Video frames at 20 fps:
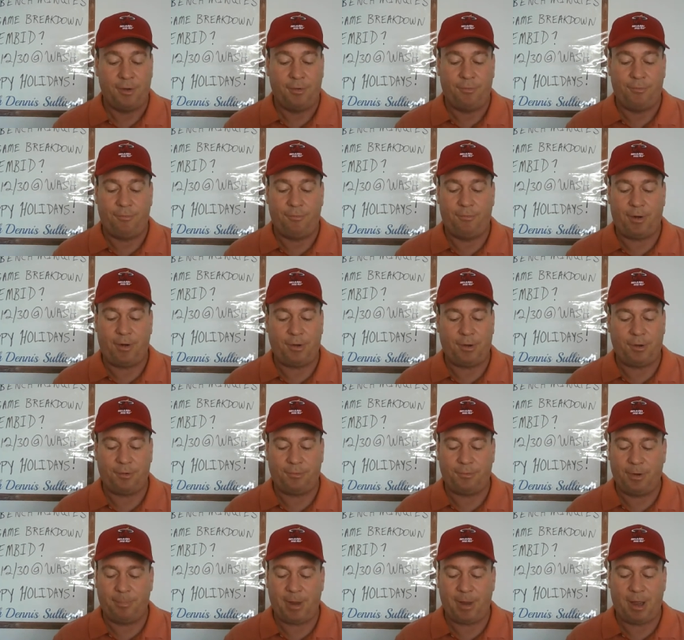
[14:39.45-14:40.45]
very good
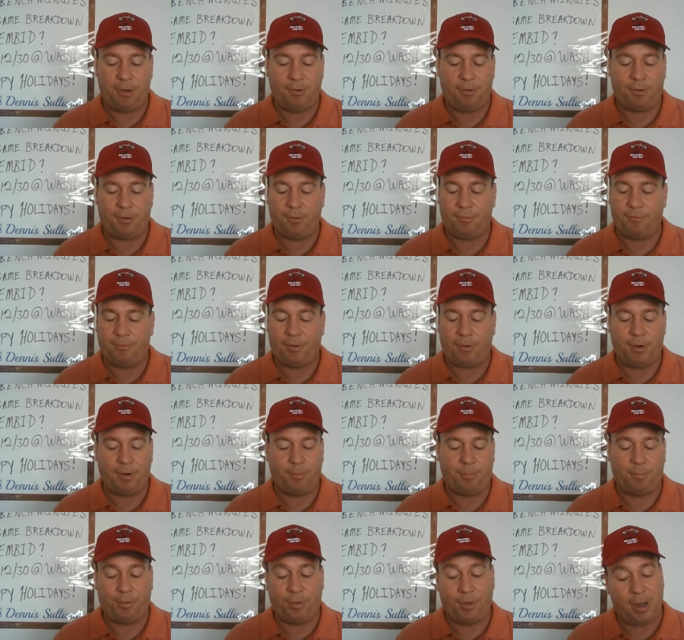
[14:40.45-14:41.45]
rebounder, very
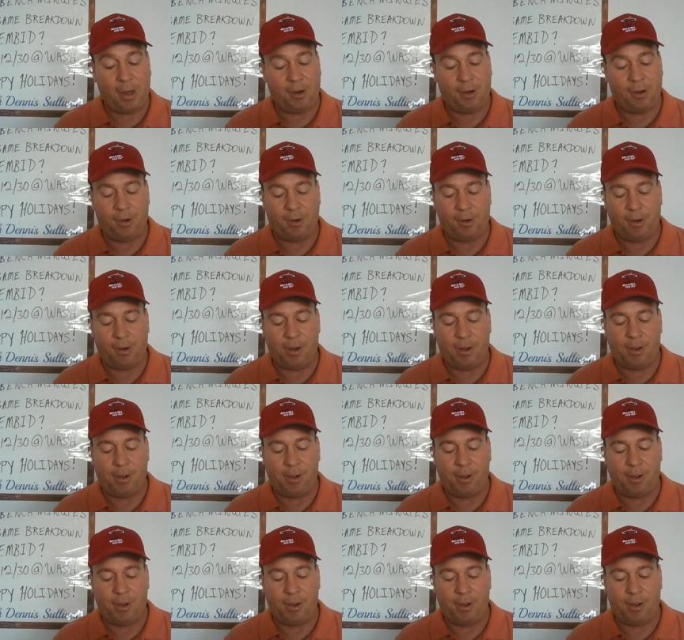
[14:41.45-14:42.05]
good player.